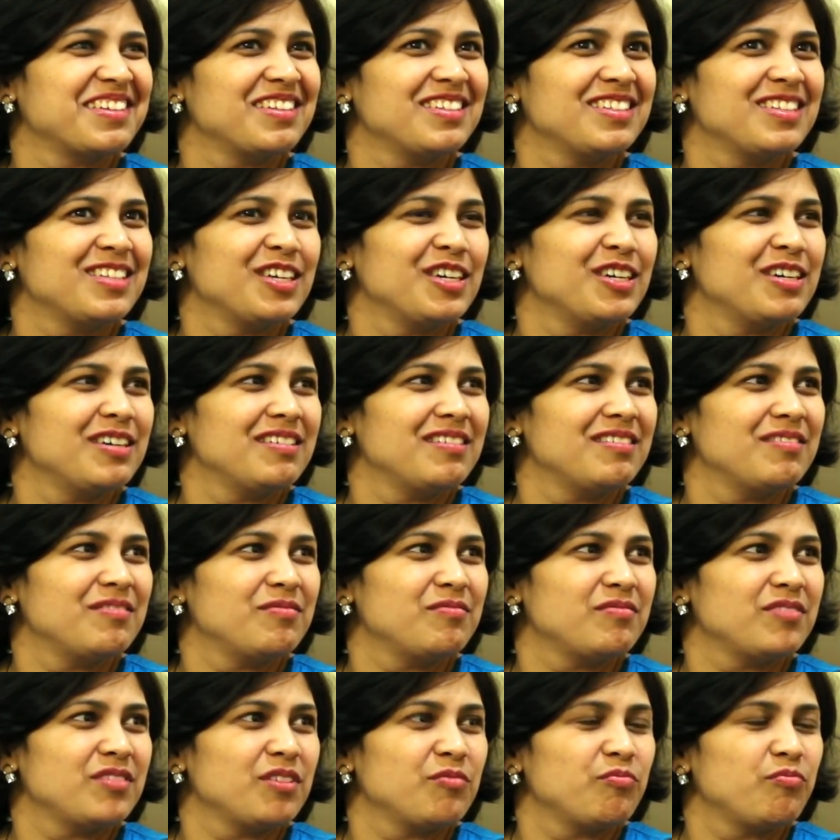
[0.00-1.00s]
Okay.
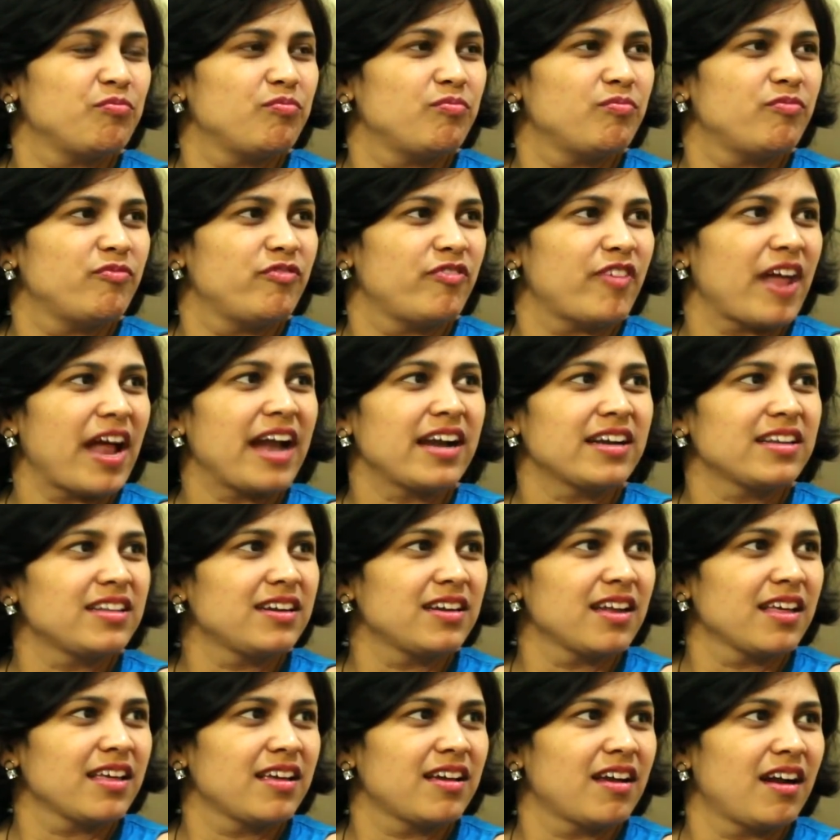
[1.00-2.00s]
The fact
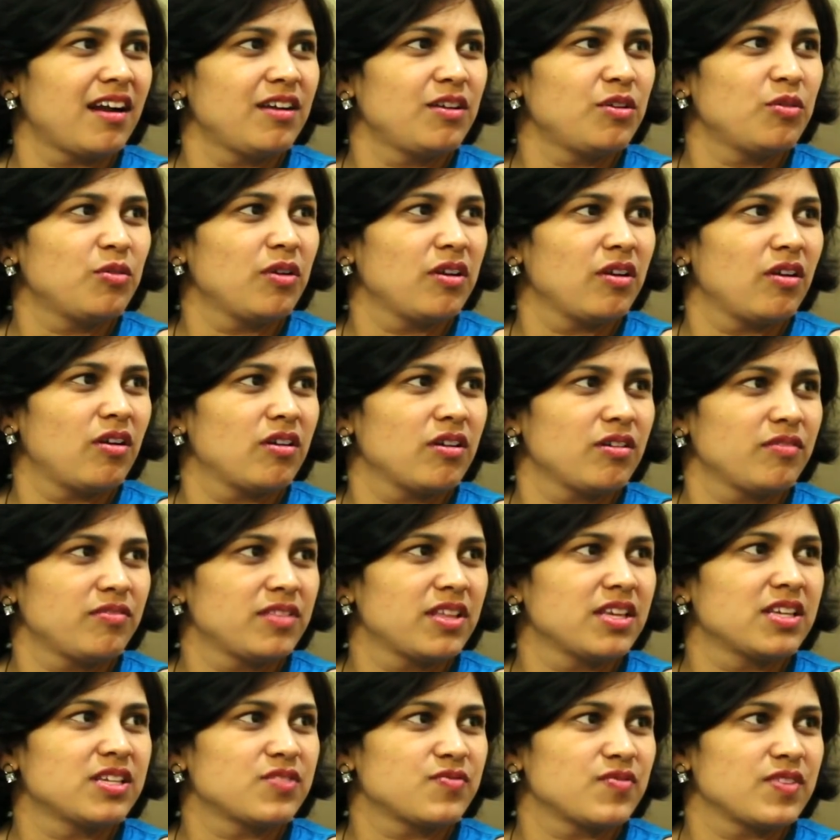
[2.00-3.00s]
that I can't do a lot of
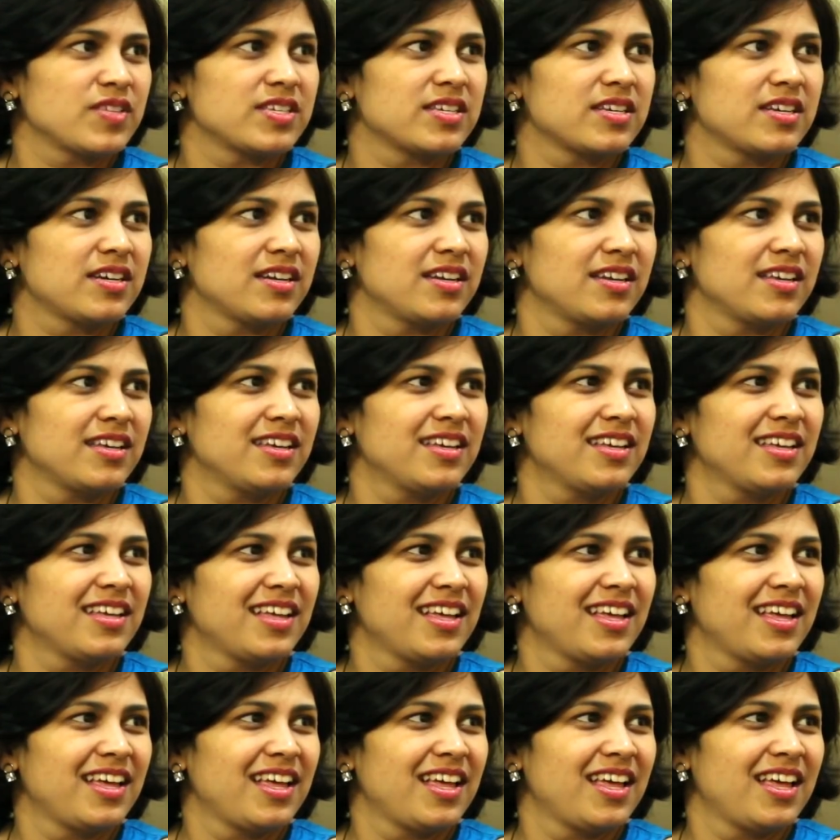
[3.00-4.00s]
things physically
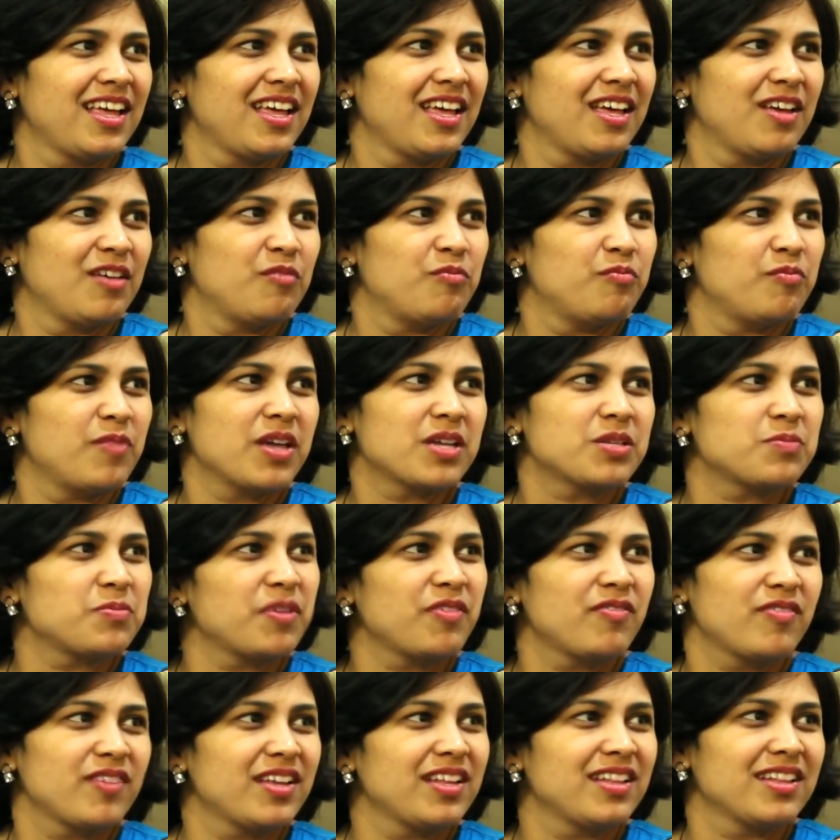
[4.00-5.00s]
makes
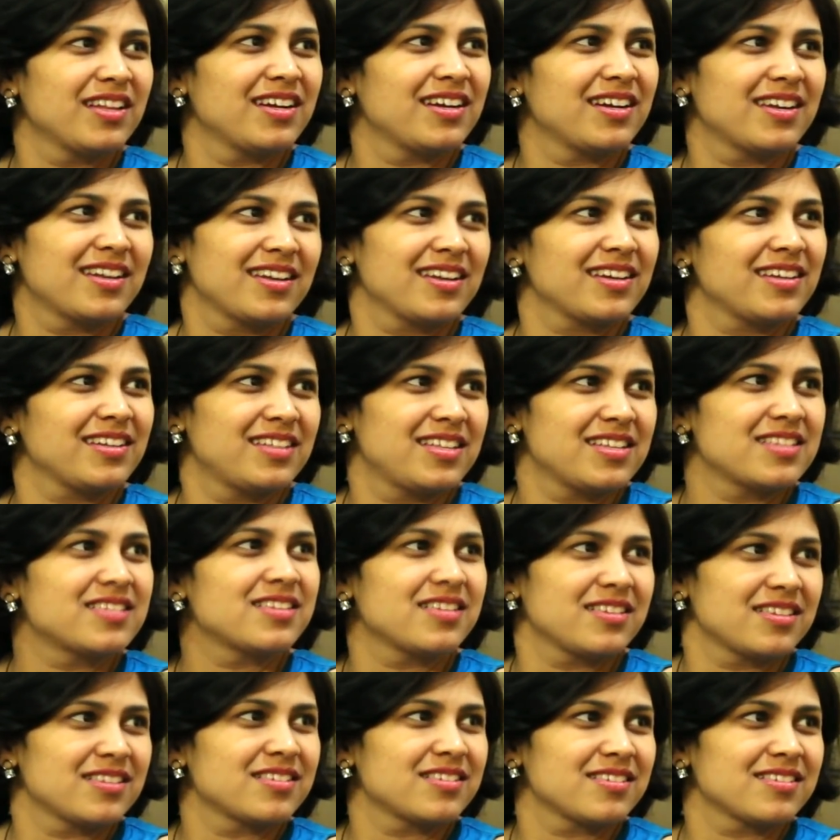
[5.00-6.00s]
me feel that
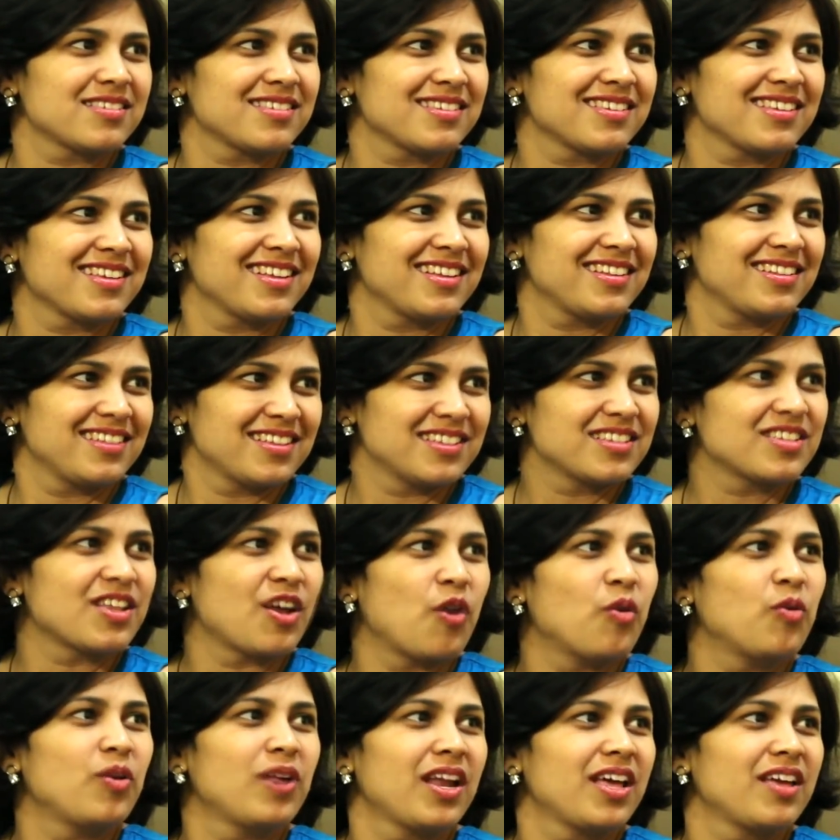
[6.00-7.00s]
this is
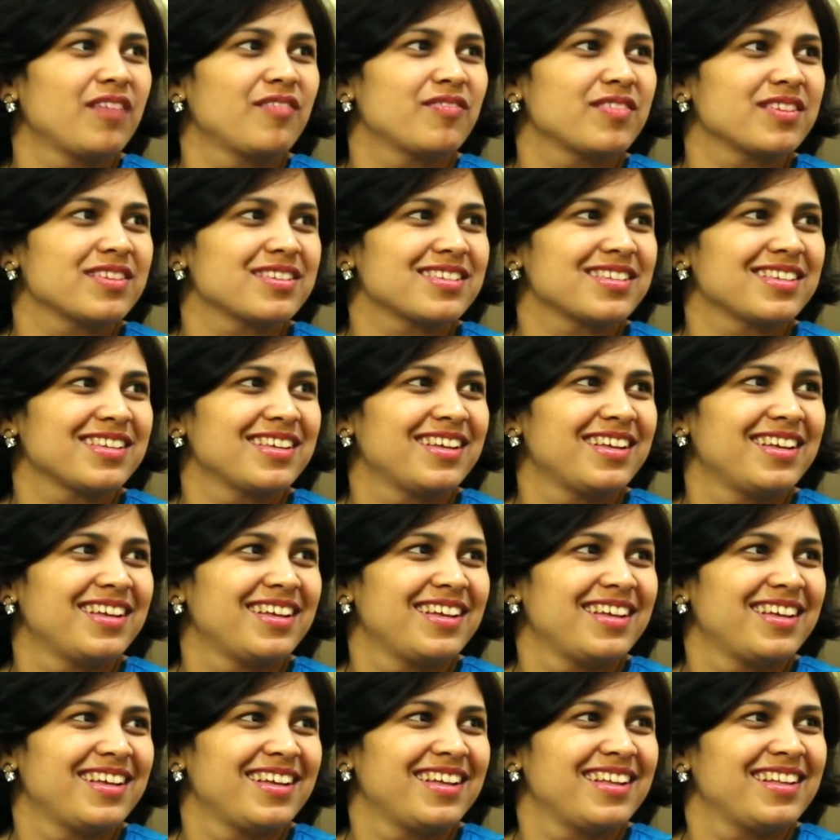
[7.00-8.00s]
how life is.
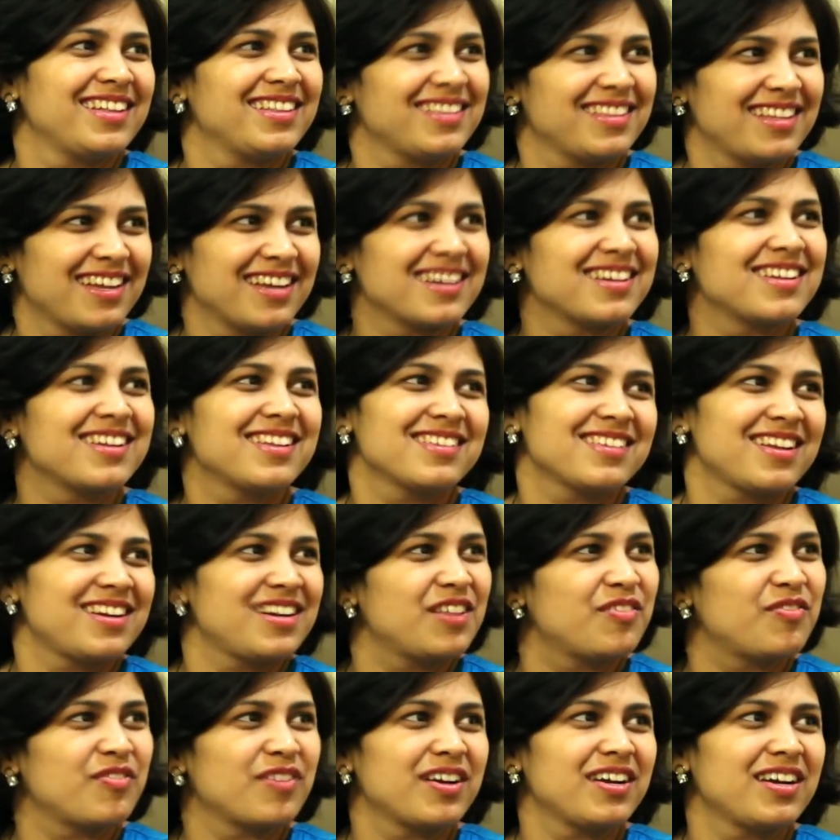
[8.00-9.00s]
That is a
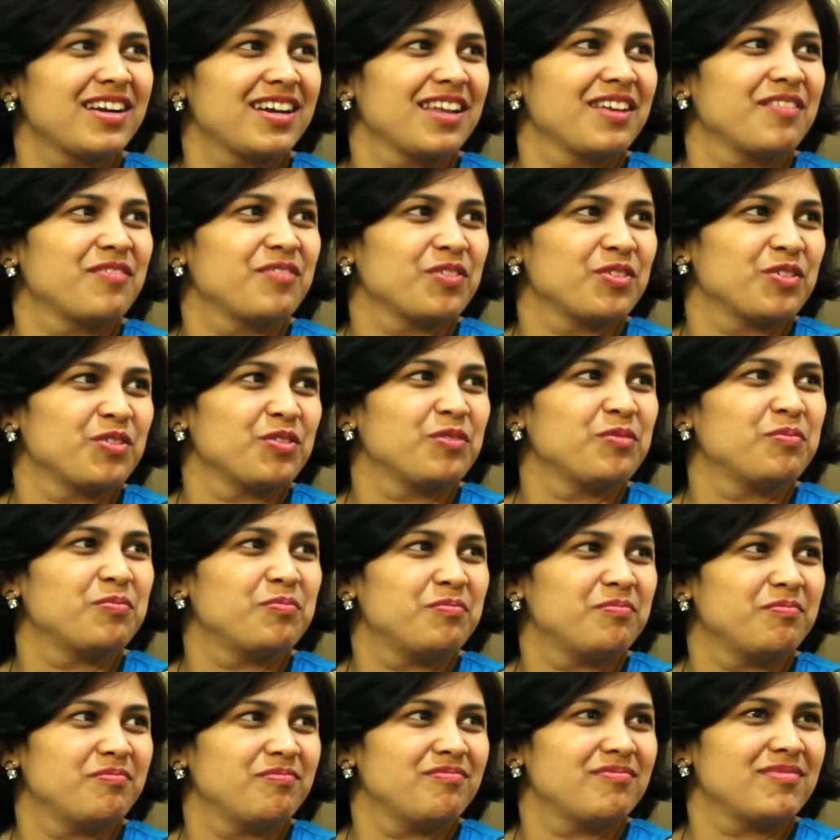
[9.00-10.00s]
different life,
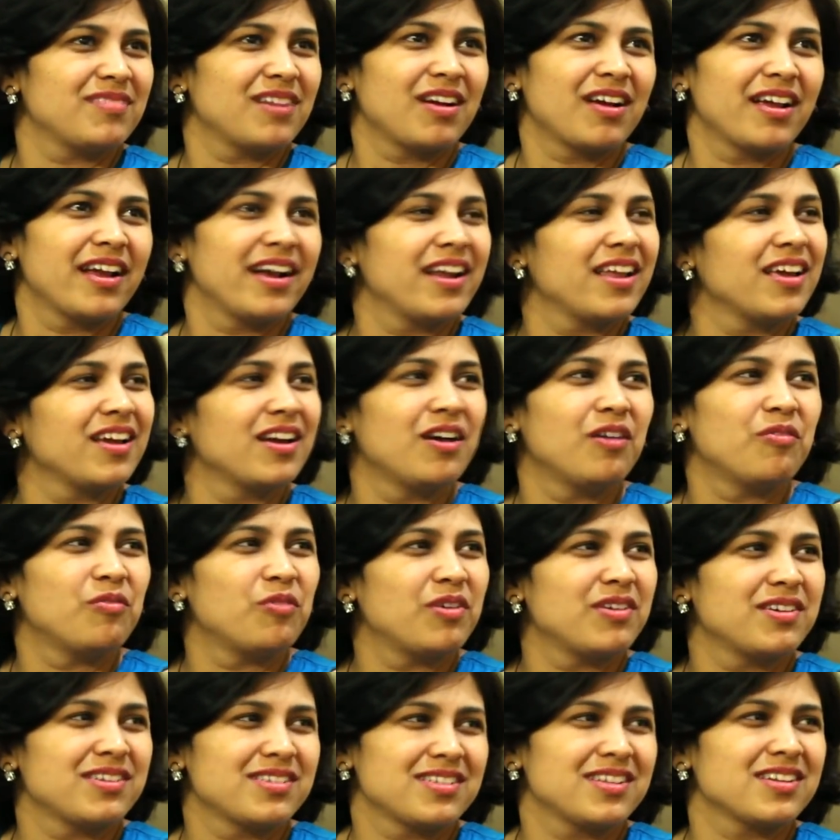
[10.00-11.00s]
getting
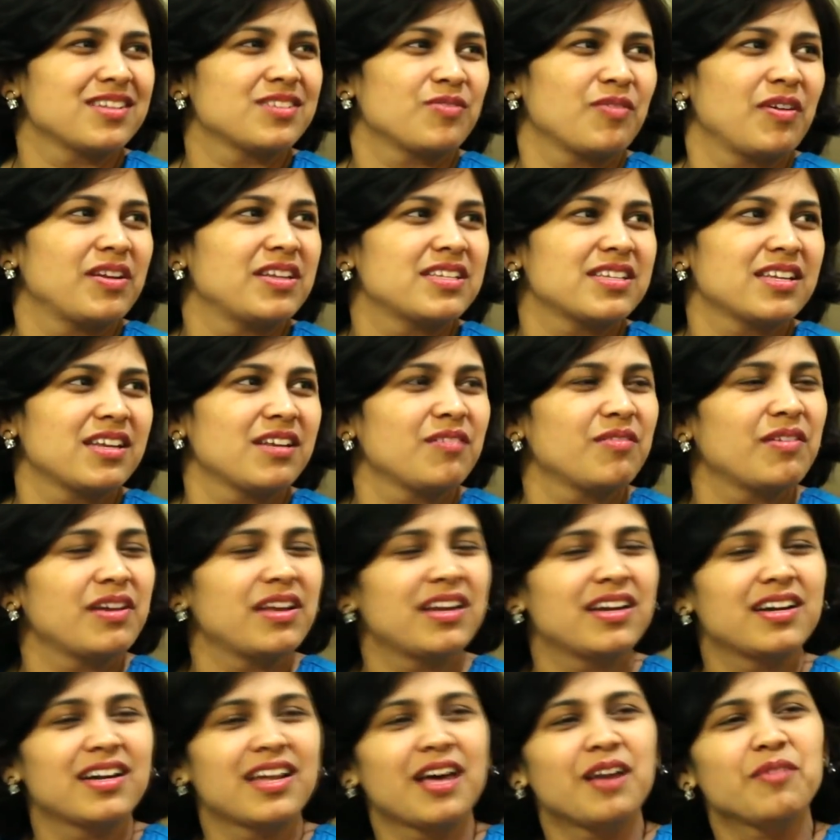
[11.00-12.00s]
awards. That's once in a
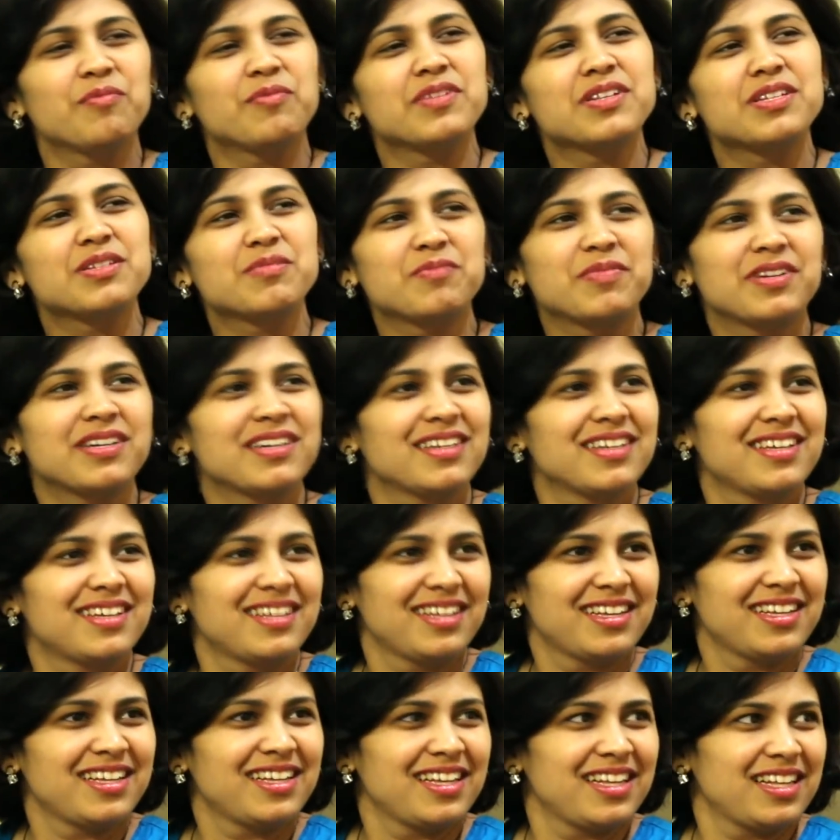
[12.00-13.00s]
while it happens, but
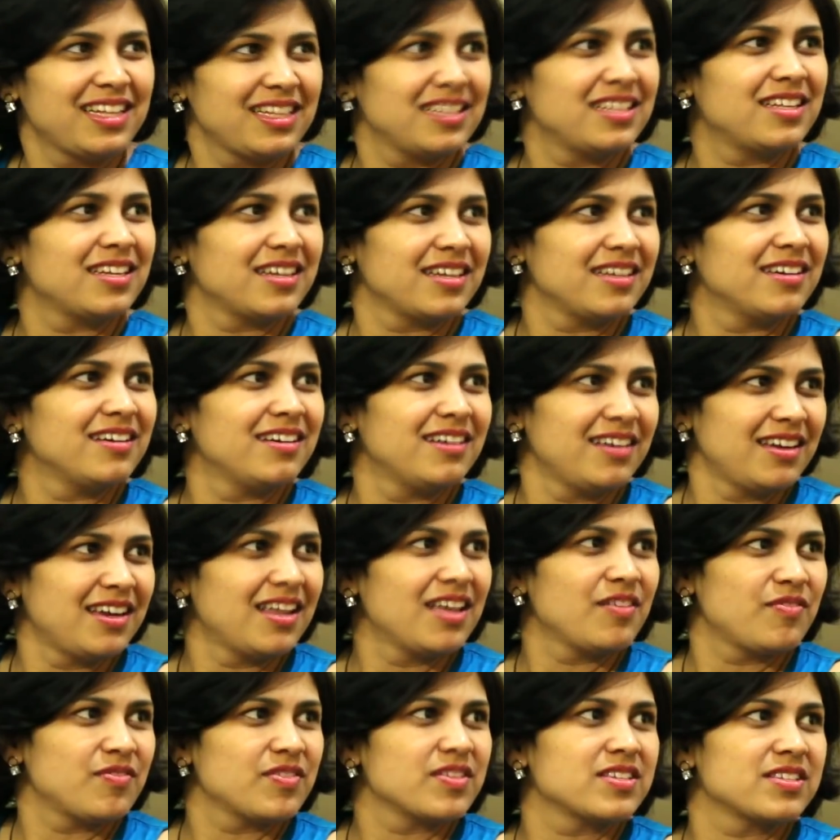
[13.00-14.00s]
the real
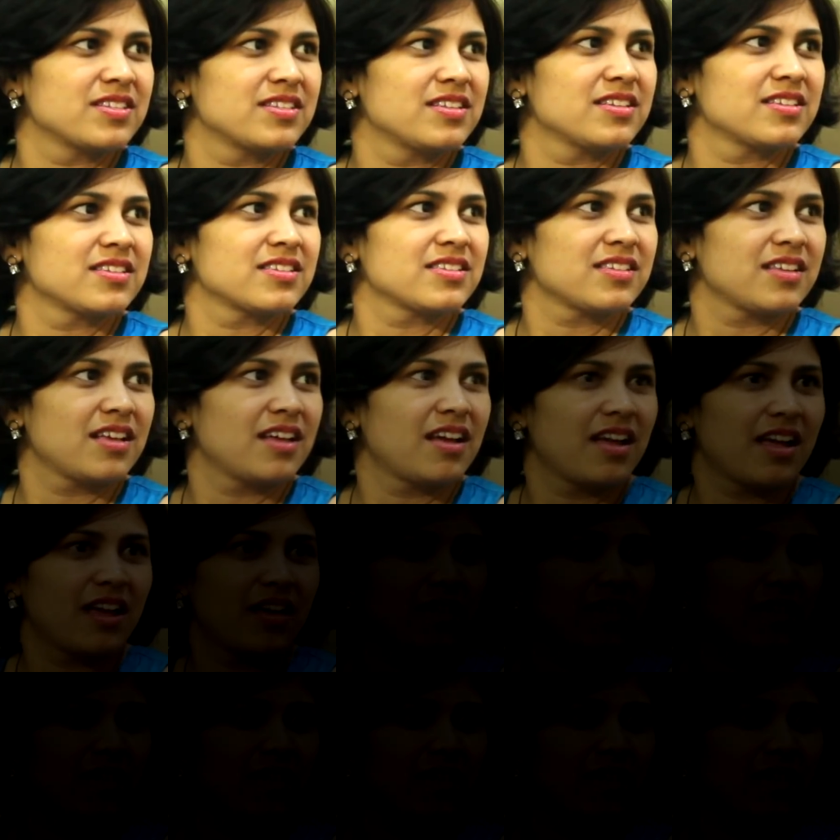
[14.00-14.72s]
life is this.